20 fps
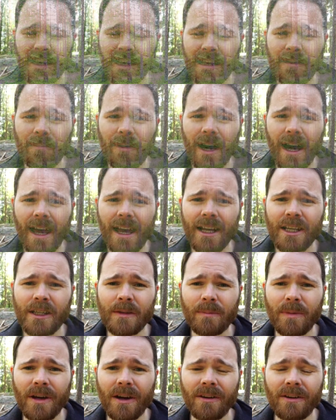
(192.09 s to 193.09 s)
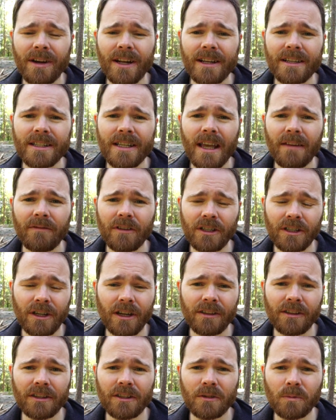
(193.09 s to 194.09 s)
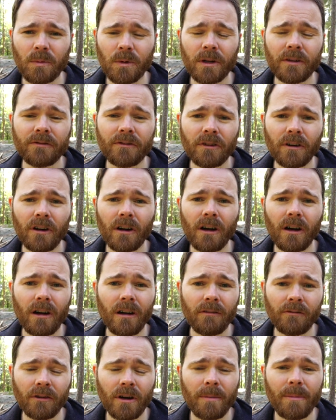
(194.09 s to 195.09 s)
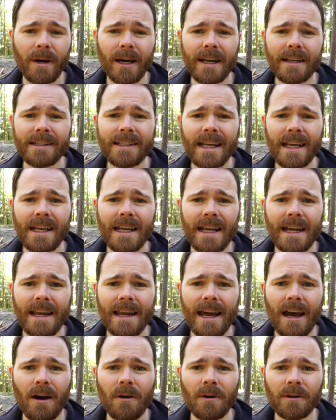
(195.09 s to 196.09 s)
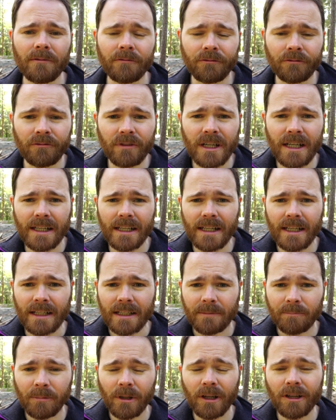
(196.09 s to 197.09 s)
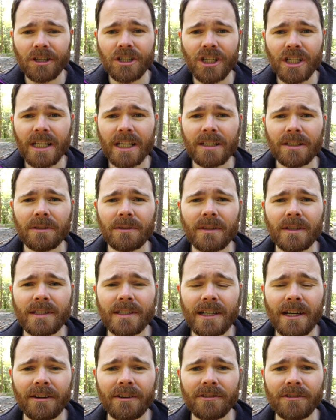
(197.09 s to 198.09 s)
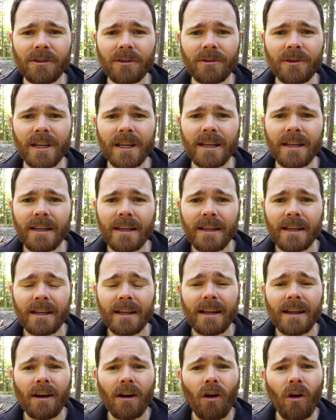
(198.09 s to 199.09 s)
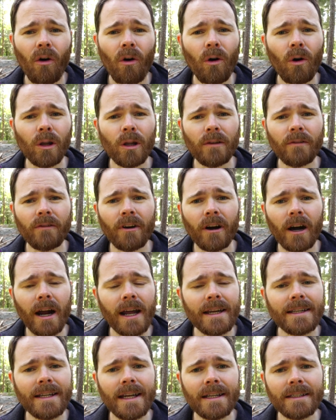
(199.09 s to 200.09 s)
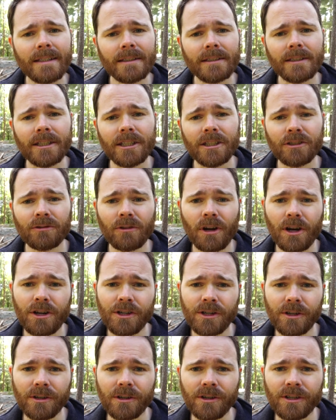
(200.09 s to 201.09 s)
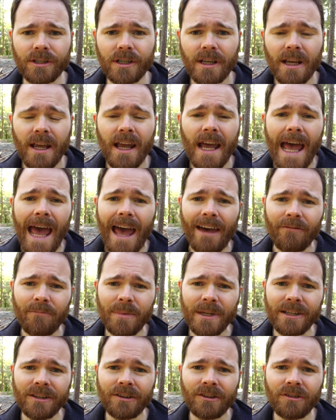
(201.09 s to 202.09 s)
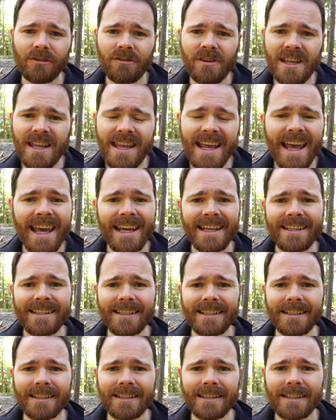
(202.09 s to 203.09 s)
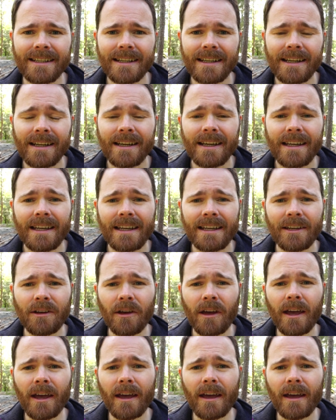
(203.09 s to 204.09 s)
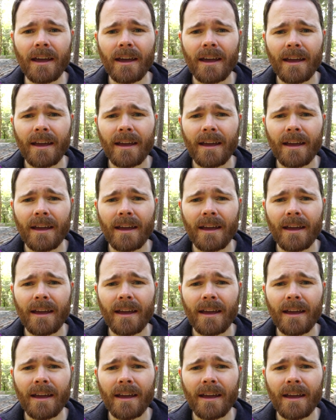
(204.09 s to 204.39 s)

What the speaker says: in my experience, having done this work for about a decade now, and really plunging into this territory, all of our identity structures have been created in an